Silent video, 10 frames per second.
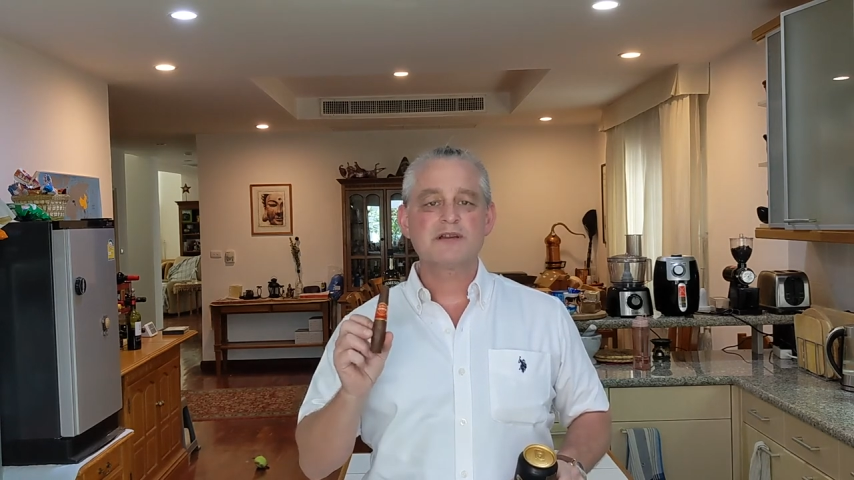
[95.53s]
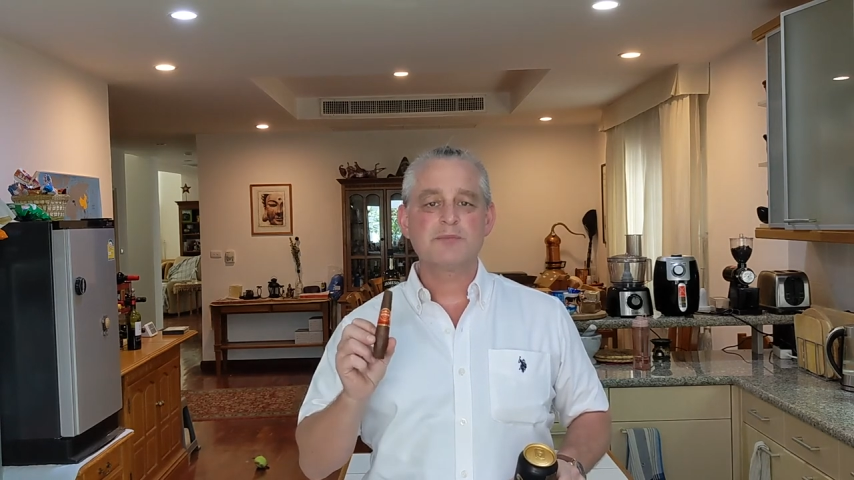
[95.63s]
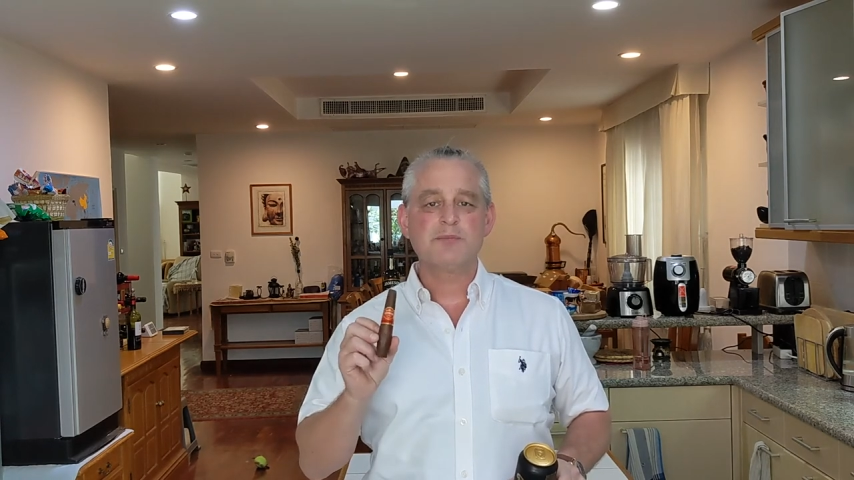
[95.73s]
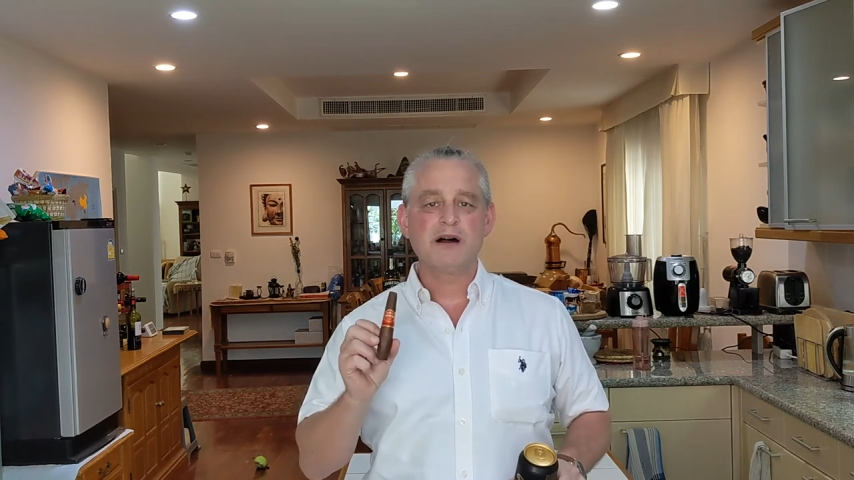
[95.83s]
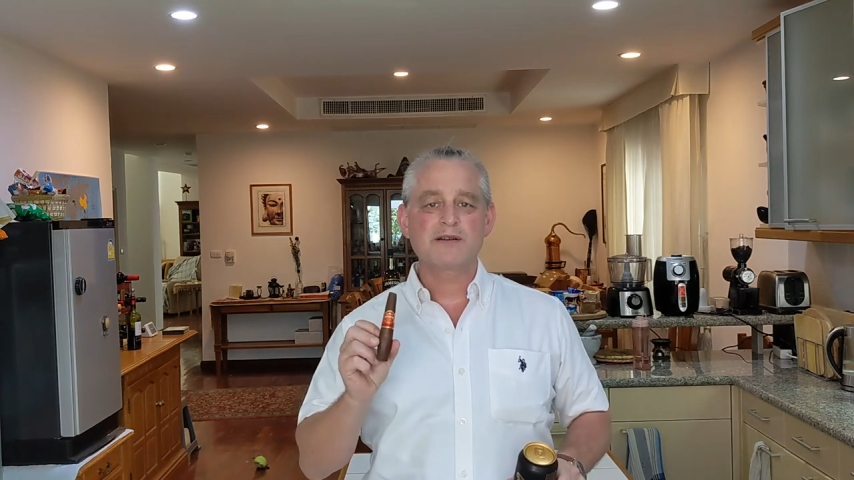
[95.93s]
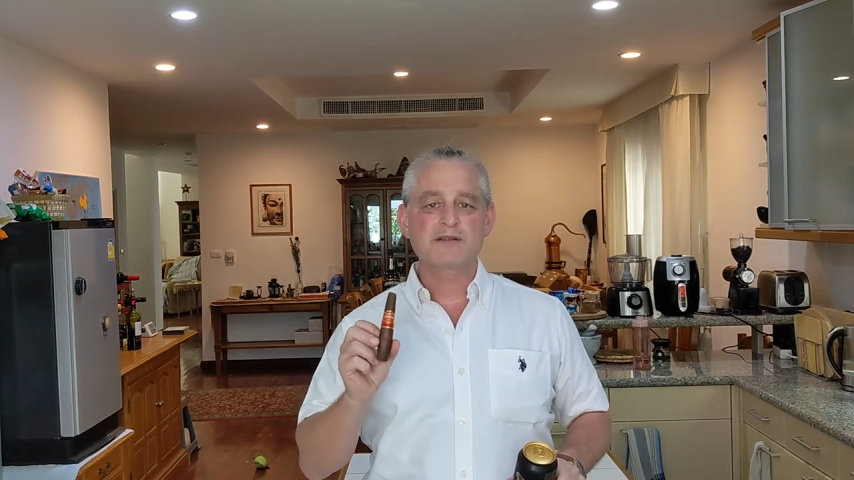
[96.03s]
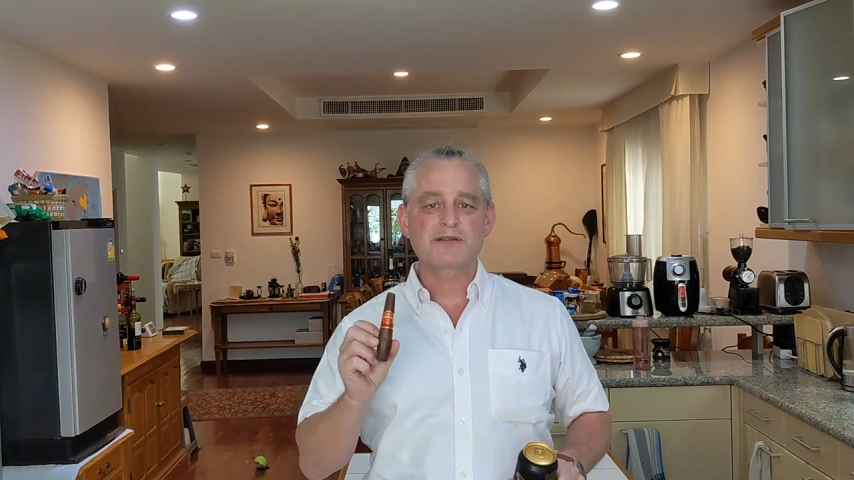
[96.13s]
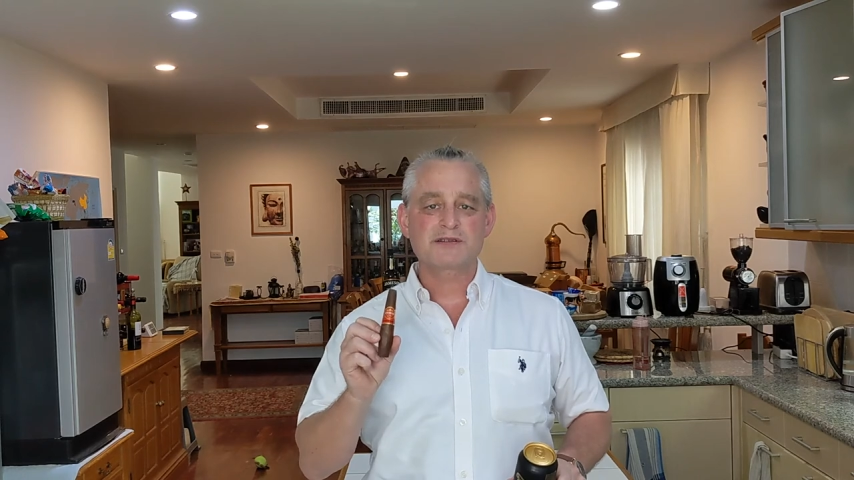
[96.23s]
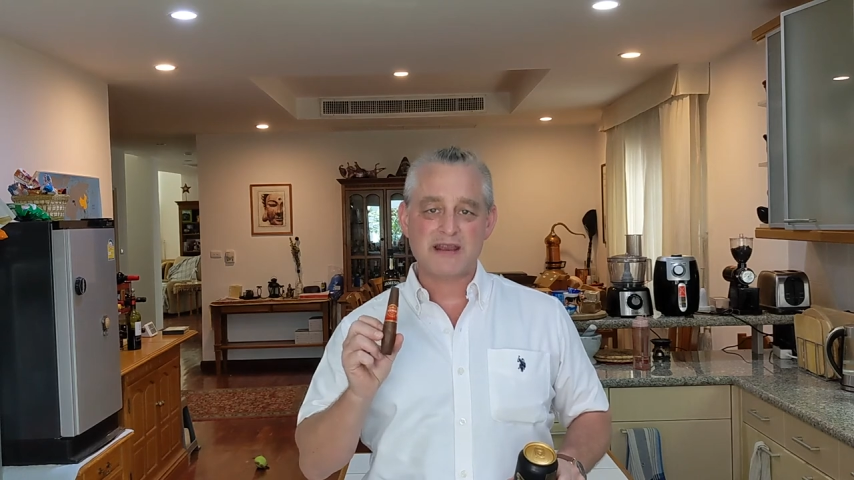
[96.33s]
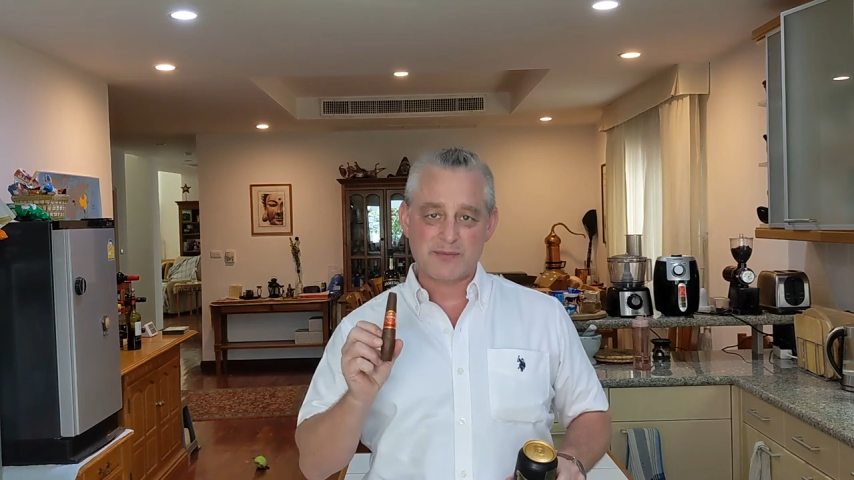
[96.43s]
a
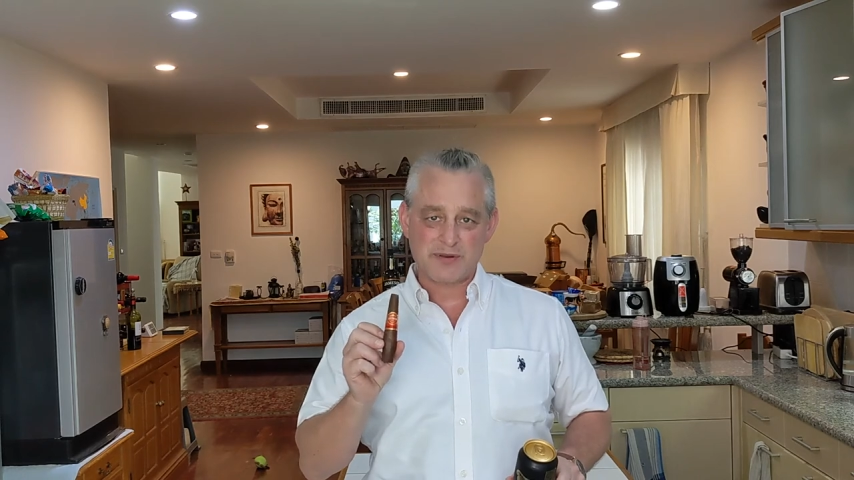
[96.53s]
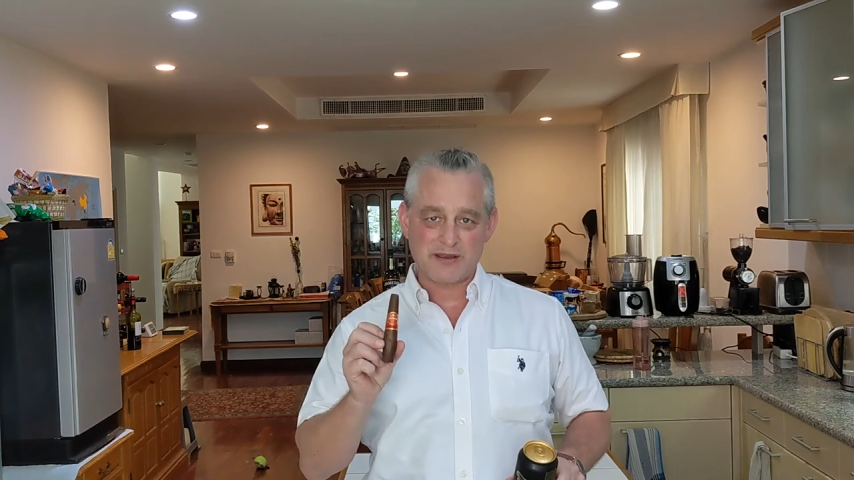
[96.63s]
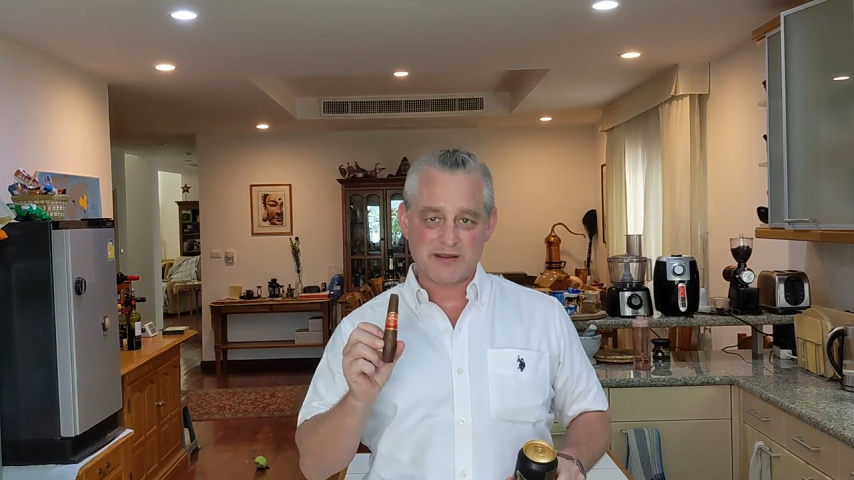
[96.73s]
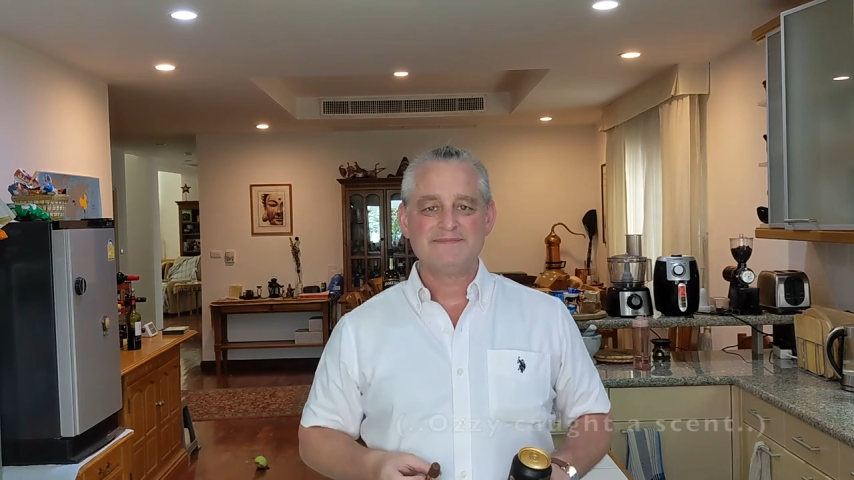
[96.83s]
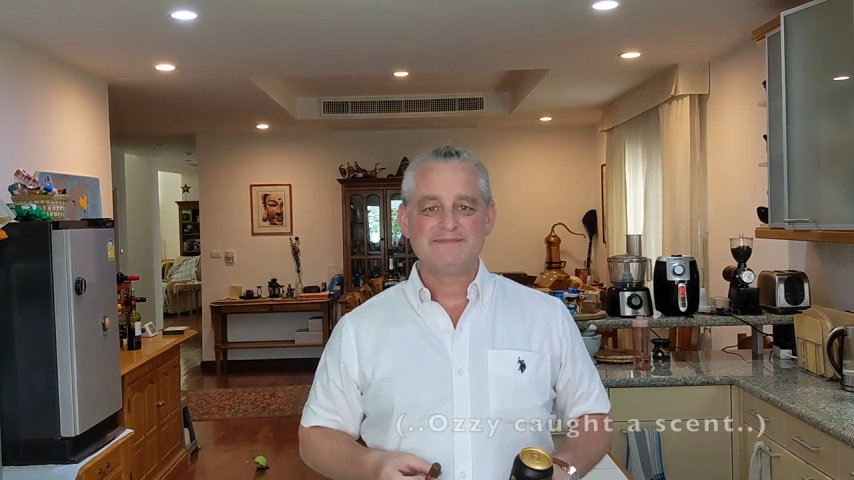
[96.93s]
Punch Champion.